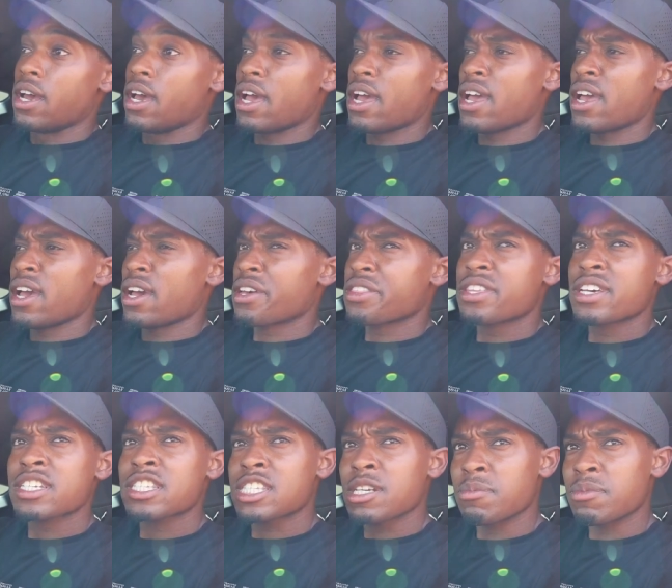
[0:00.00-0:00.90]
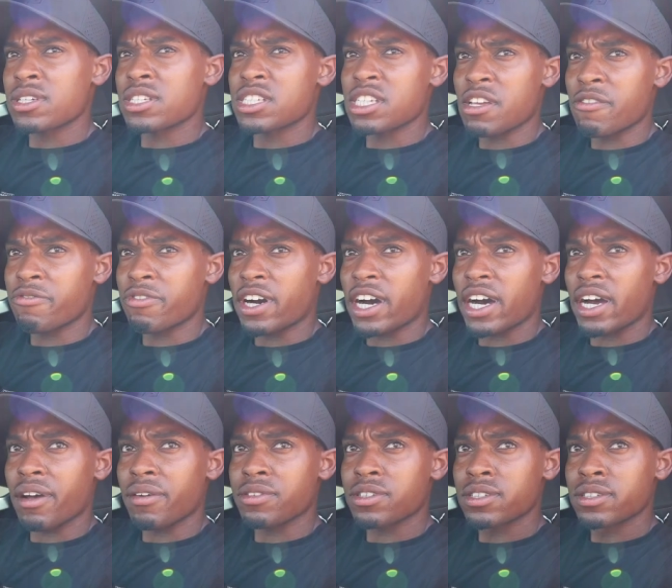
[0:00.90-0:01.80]
and I think some of the
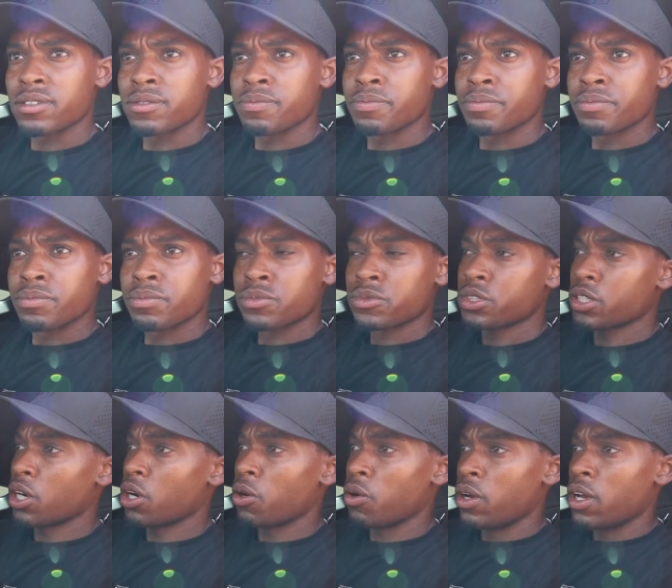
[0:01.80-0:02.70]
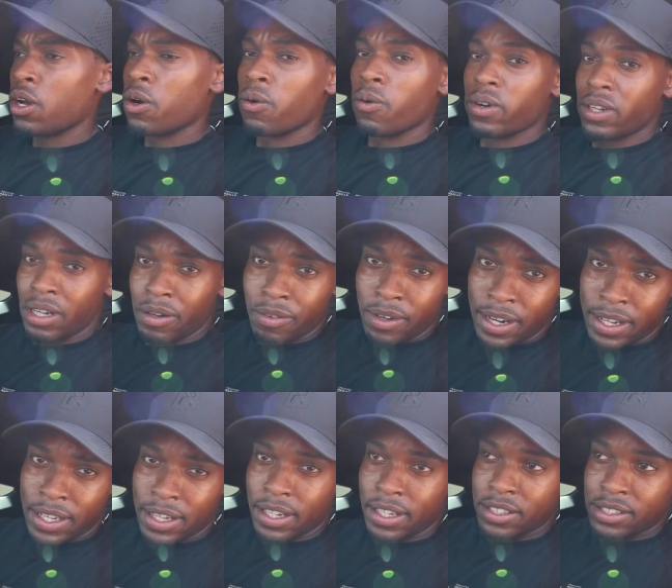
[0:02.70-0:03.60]
C5s. So whenever
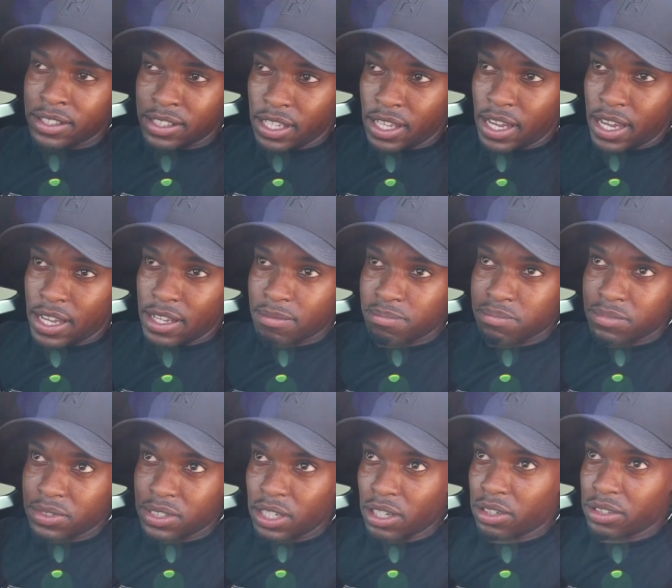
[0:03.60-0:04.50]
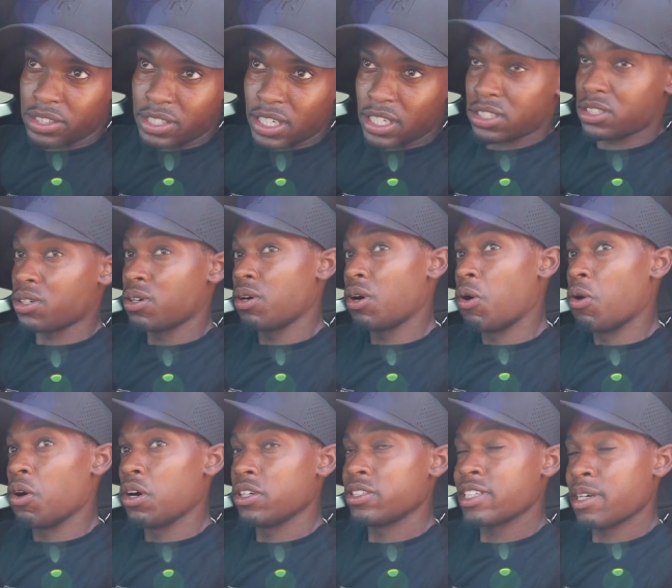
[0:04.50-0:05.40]
I get a C8 Z06
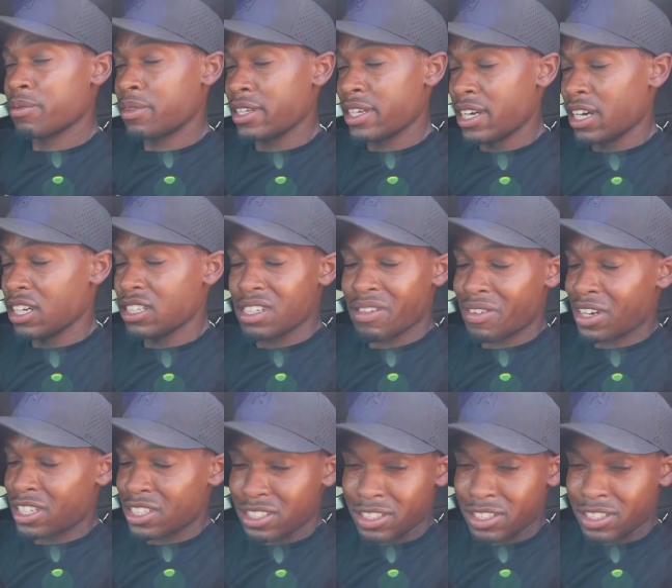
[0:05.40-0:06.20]
or something else, if I